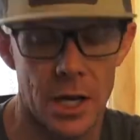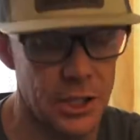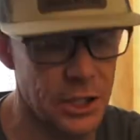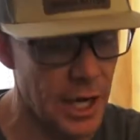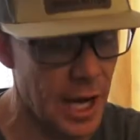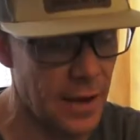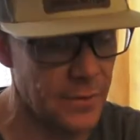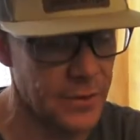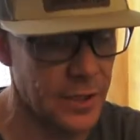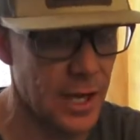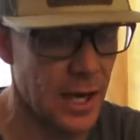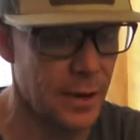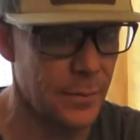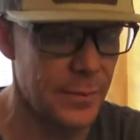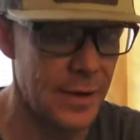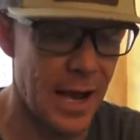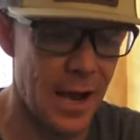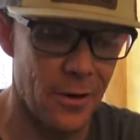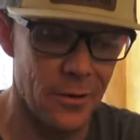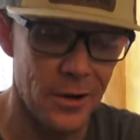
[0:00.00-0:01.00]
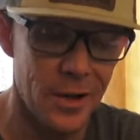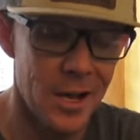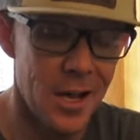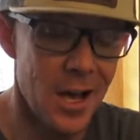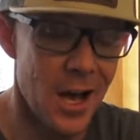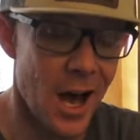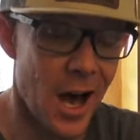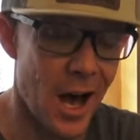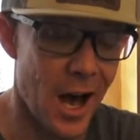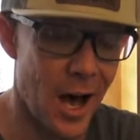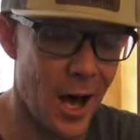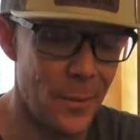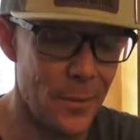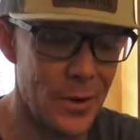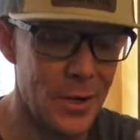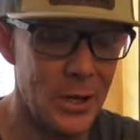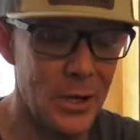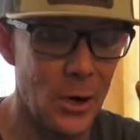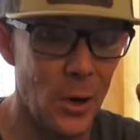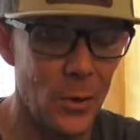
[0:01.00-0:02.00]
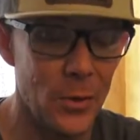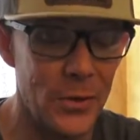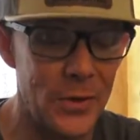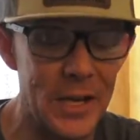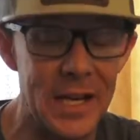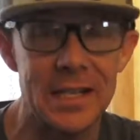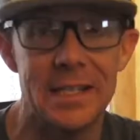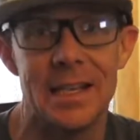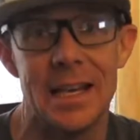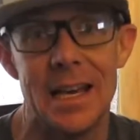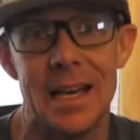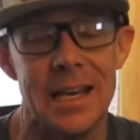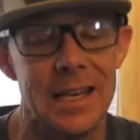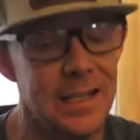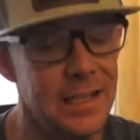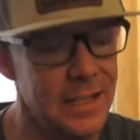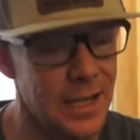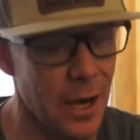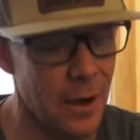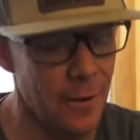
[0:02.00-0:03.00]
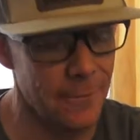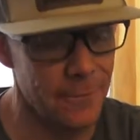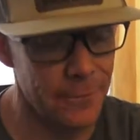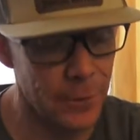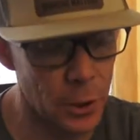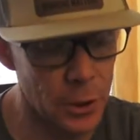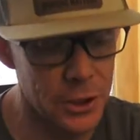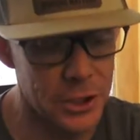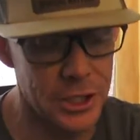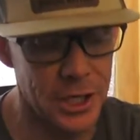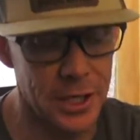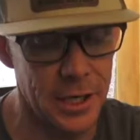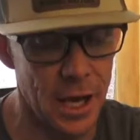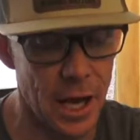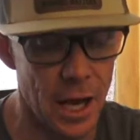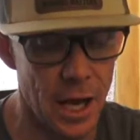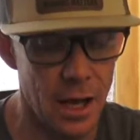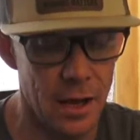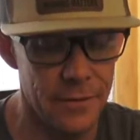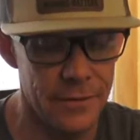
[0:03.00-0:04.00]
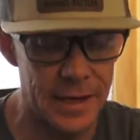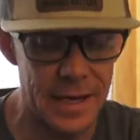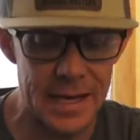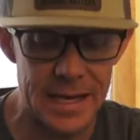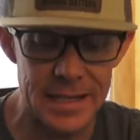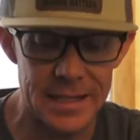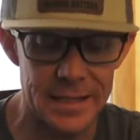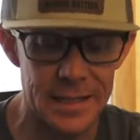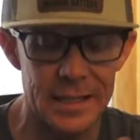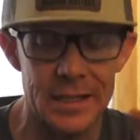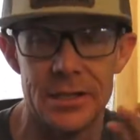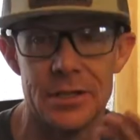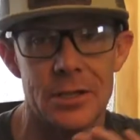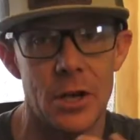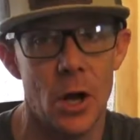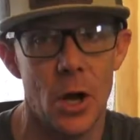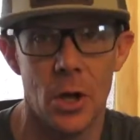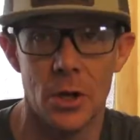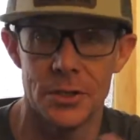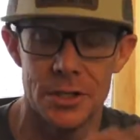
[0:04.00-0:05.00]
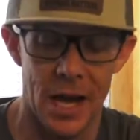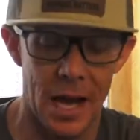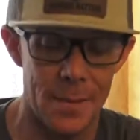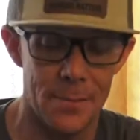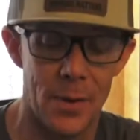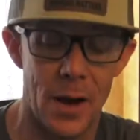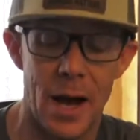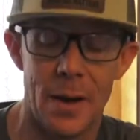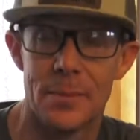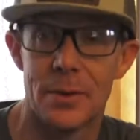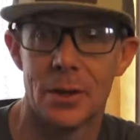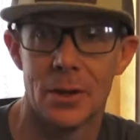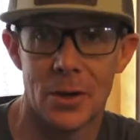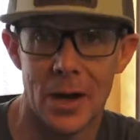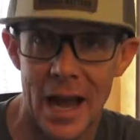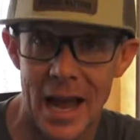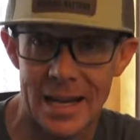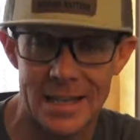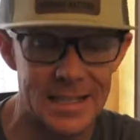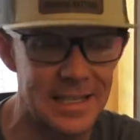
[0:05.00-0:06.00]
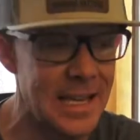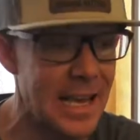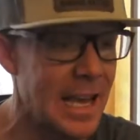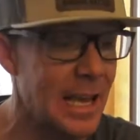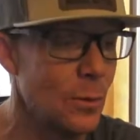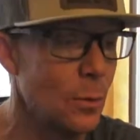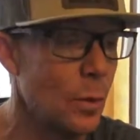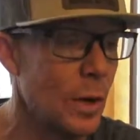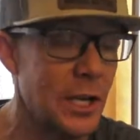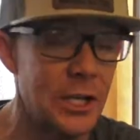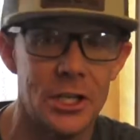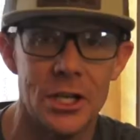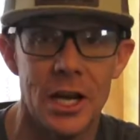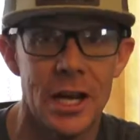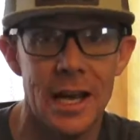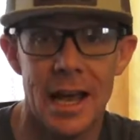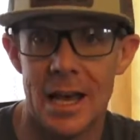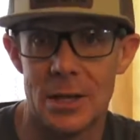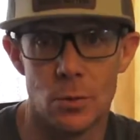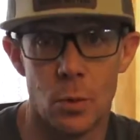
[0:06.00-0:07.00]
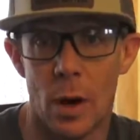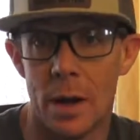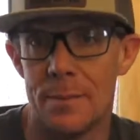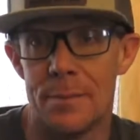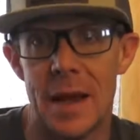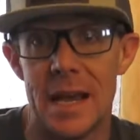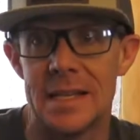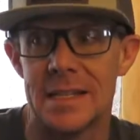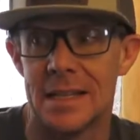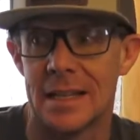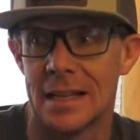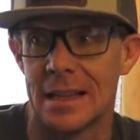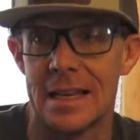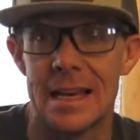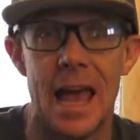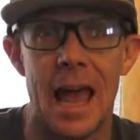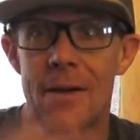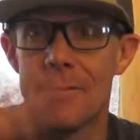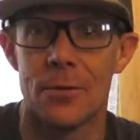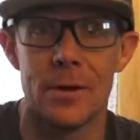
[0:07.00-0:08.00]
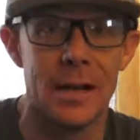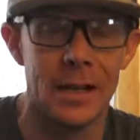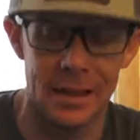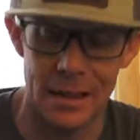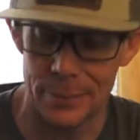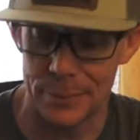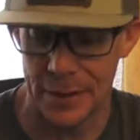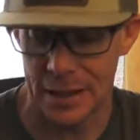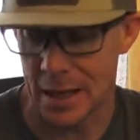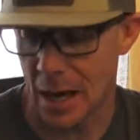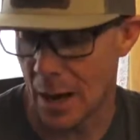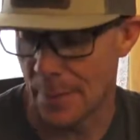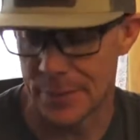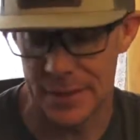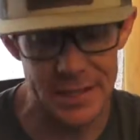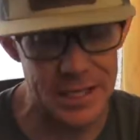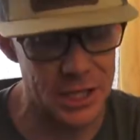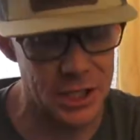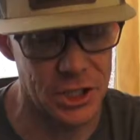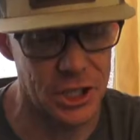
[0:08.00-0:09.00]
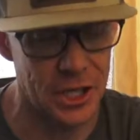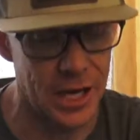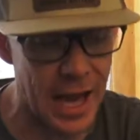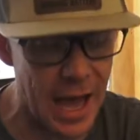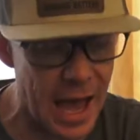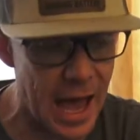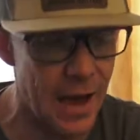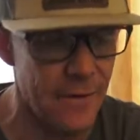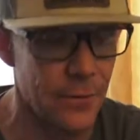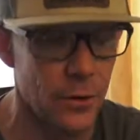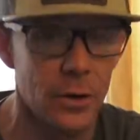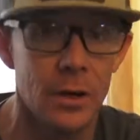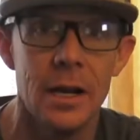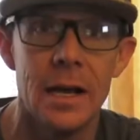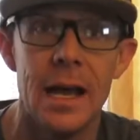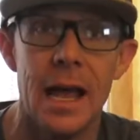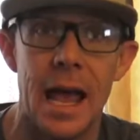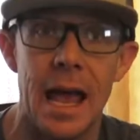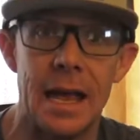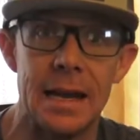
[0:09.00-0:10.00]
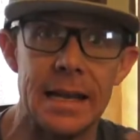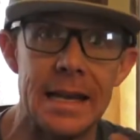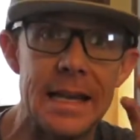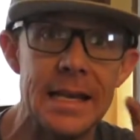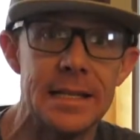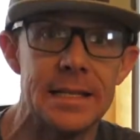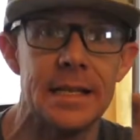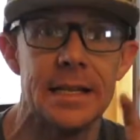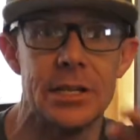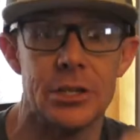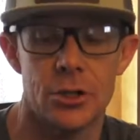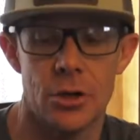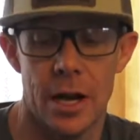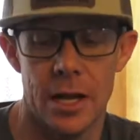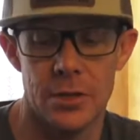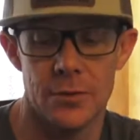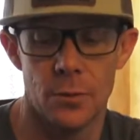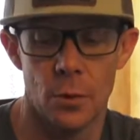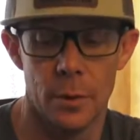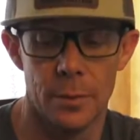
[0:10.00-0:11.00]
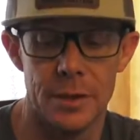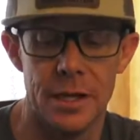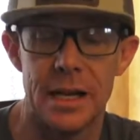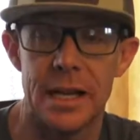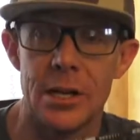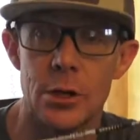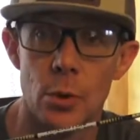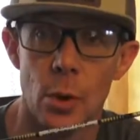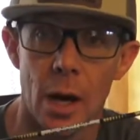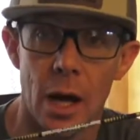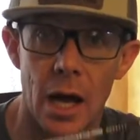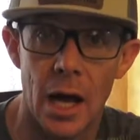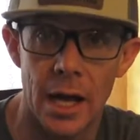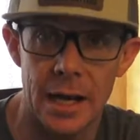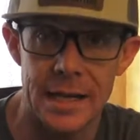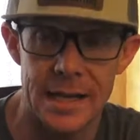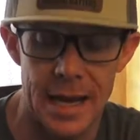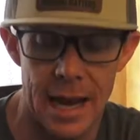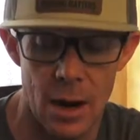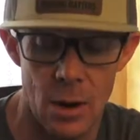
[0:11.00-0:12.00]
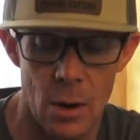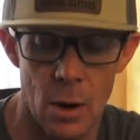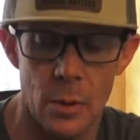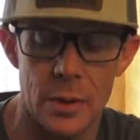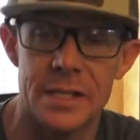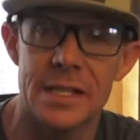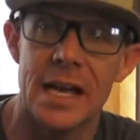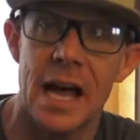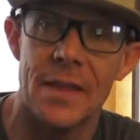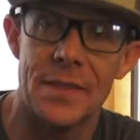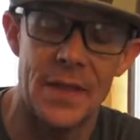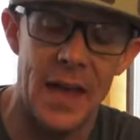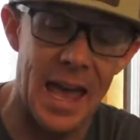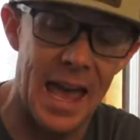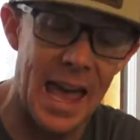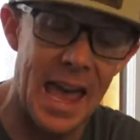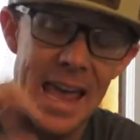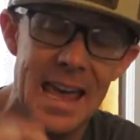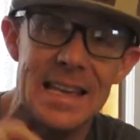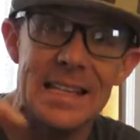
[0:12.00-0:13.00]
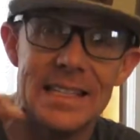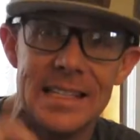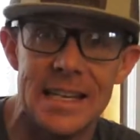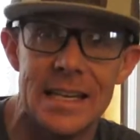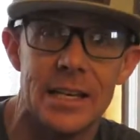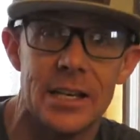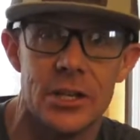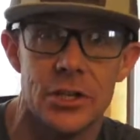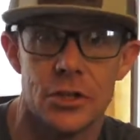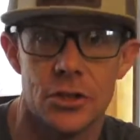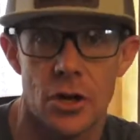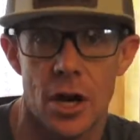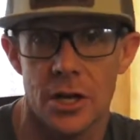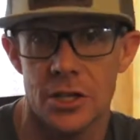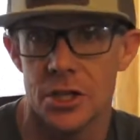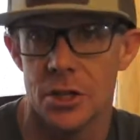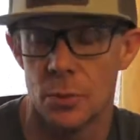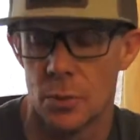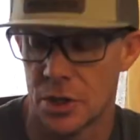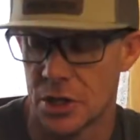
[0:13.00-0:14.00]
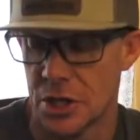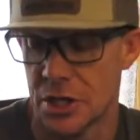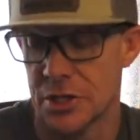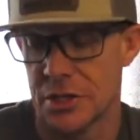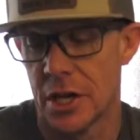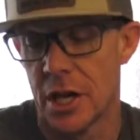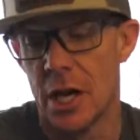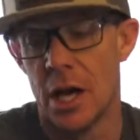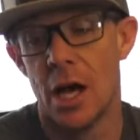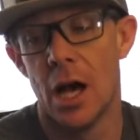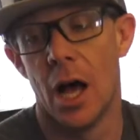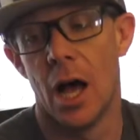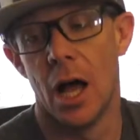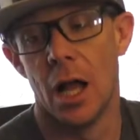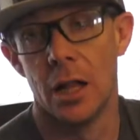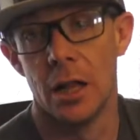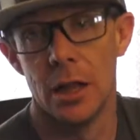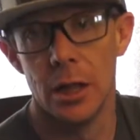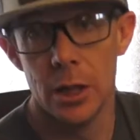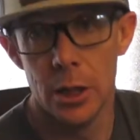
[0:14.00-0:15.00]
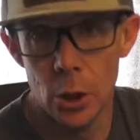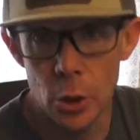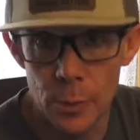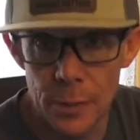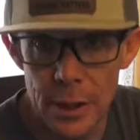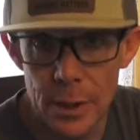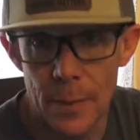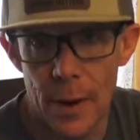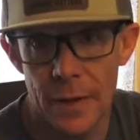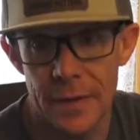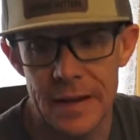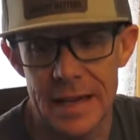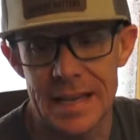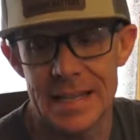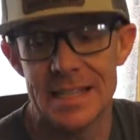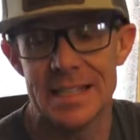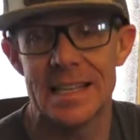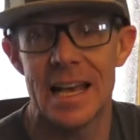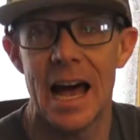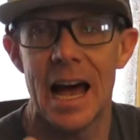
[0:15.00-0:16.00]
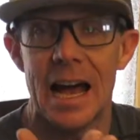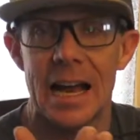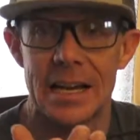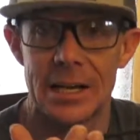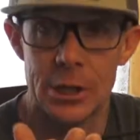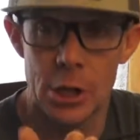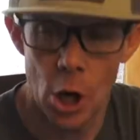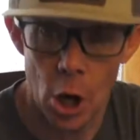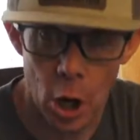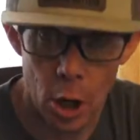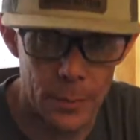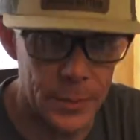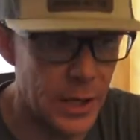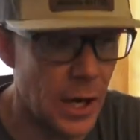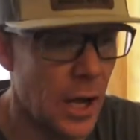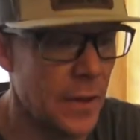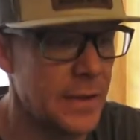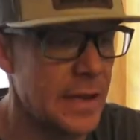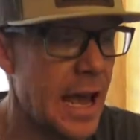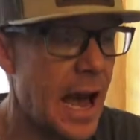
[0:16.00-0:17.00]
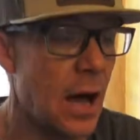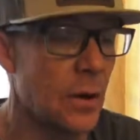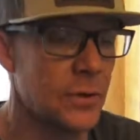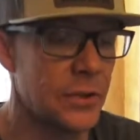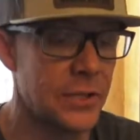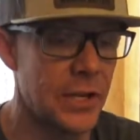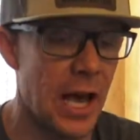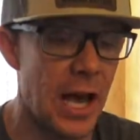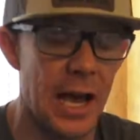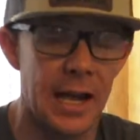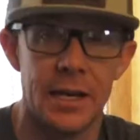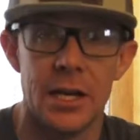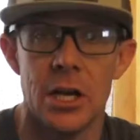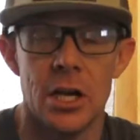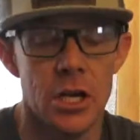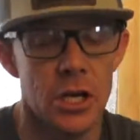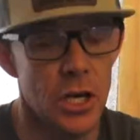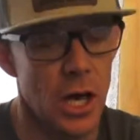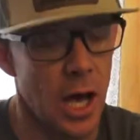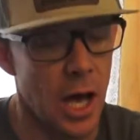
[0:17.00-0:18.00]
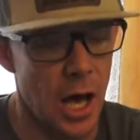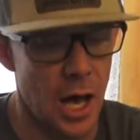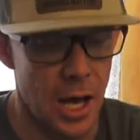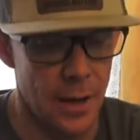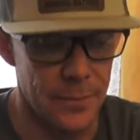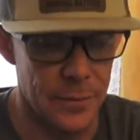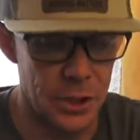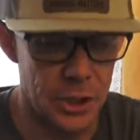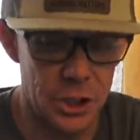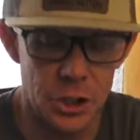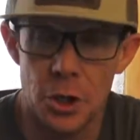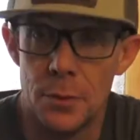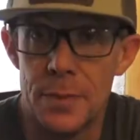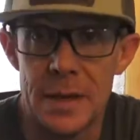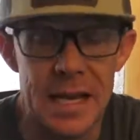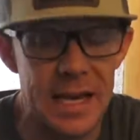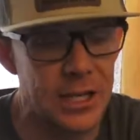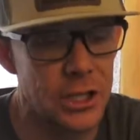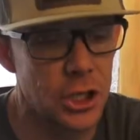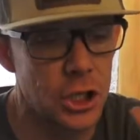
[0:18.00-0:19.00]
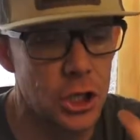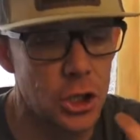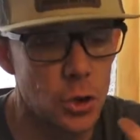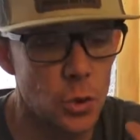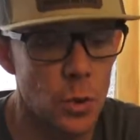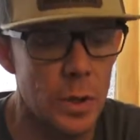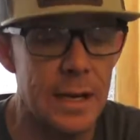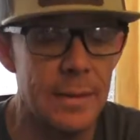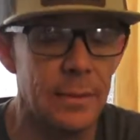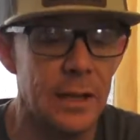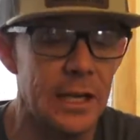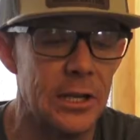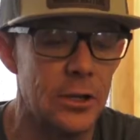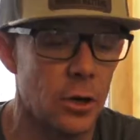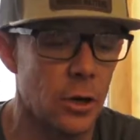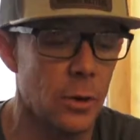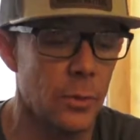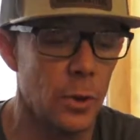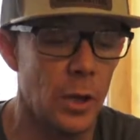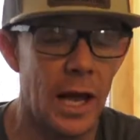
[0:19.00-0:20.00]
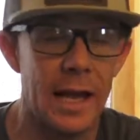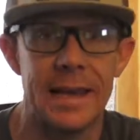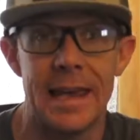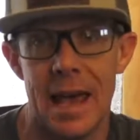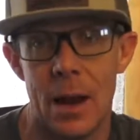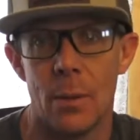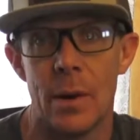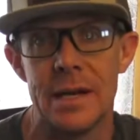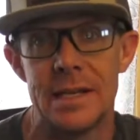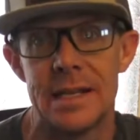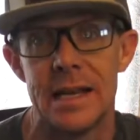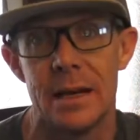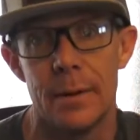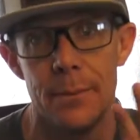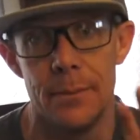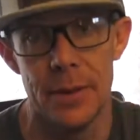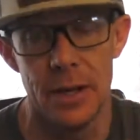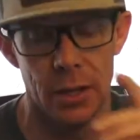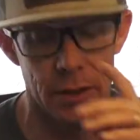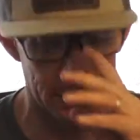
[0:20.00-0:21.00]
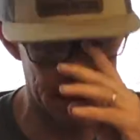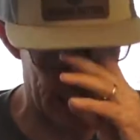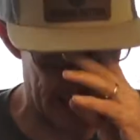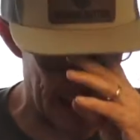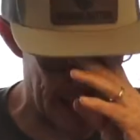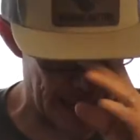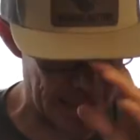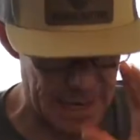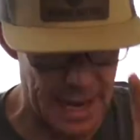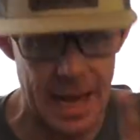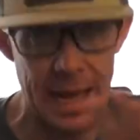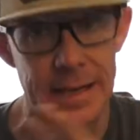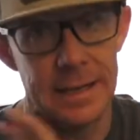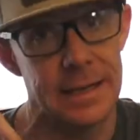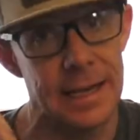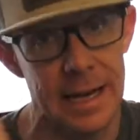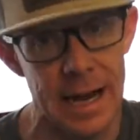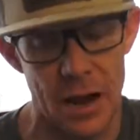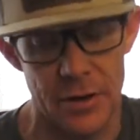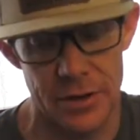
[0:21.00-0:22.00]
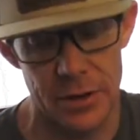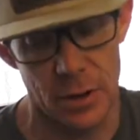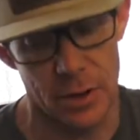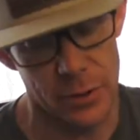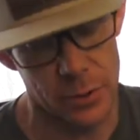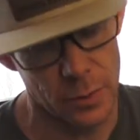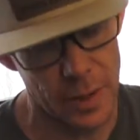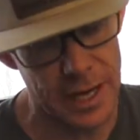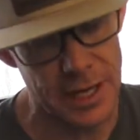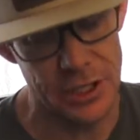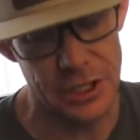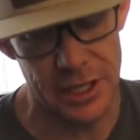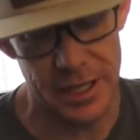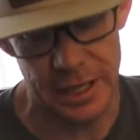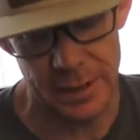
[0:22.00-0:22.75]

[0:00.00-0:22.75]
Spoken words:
shafts, cut them down. You know, this is a version of Easton's all-time popular X10, which has won basically every Olympic competition ever. And Easton has transformed it into a hunting arrow. It's got the AC construction, which is aluminum on the inside, carbon on the outside. Should be extremely durable. I can't wait to get them built and get out here on the range and get